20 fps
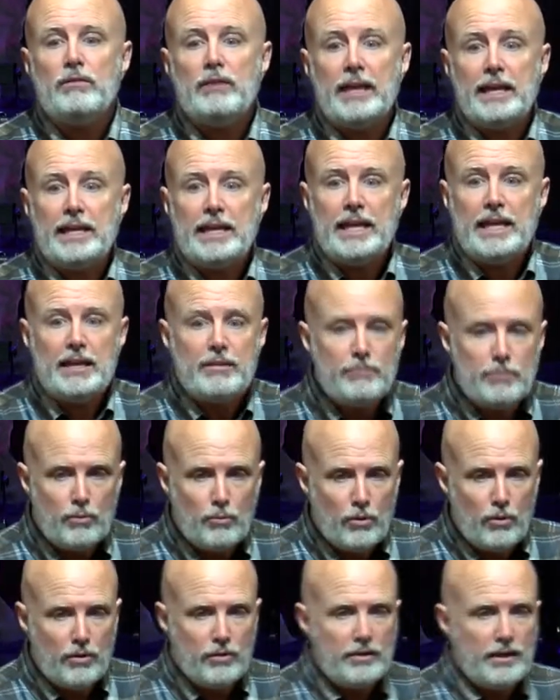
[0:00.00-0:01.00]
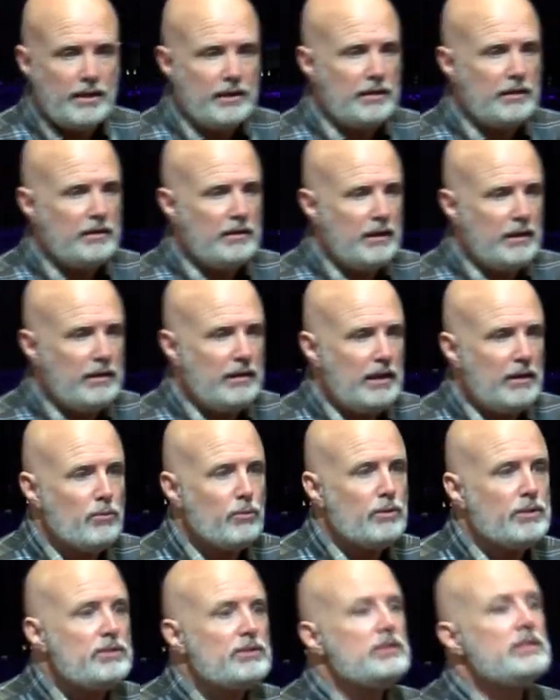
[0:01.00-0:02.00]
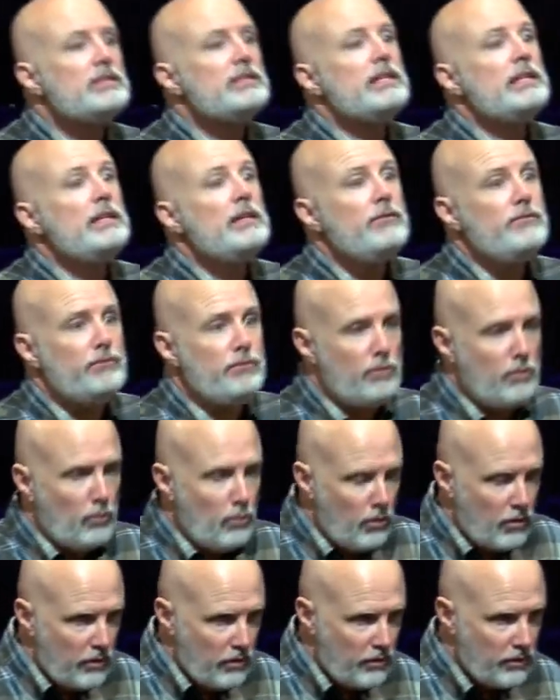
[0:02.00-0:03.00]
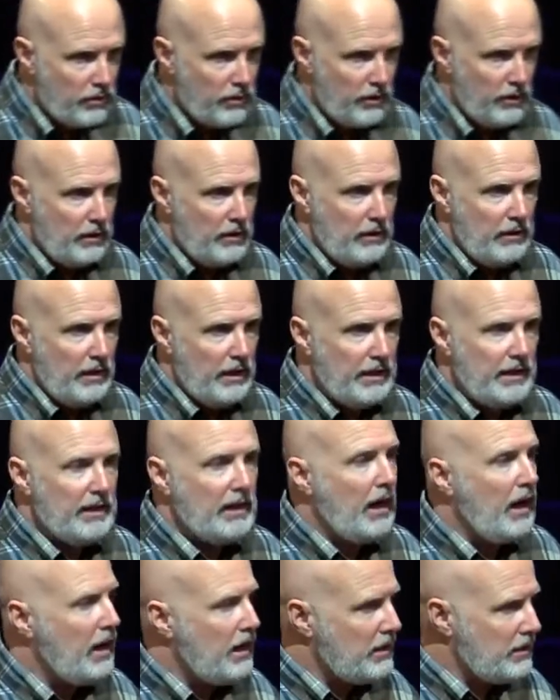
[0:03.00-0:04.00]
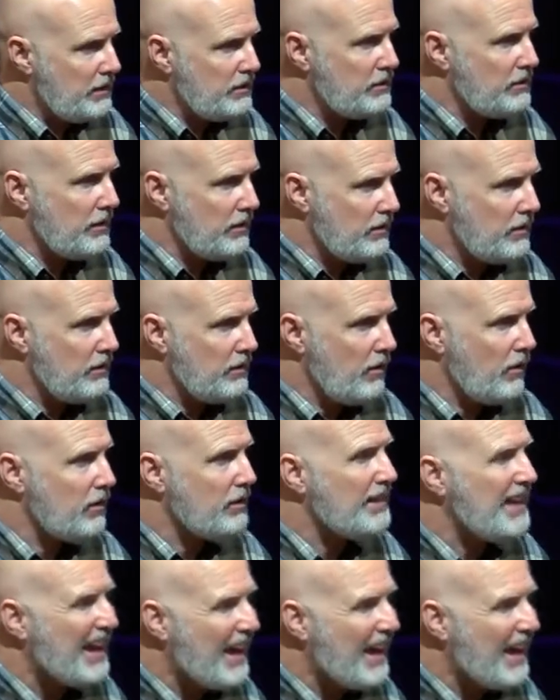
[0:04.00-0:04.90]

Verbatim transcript: they keep the word, they, they, they receive the word in an honest and good heart.